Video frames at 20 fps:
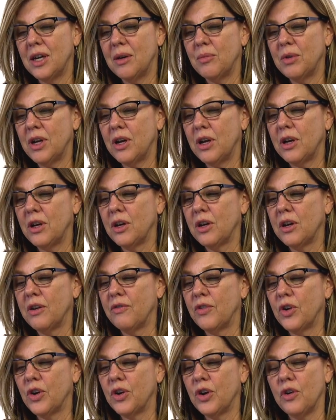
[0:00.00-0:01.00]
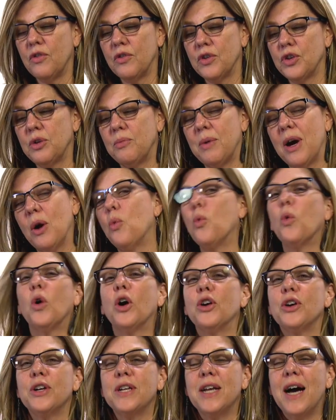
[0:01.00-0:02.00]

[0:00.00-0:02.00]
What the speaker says: I'm going to convert over to my Word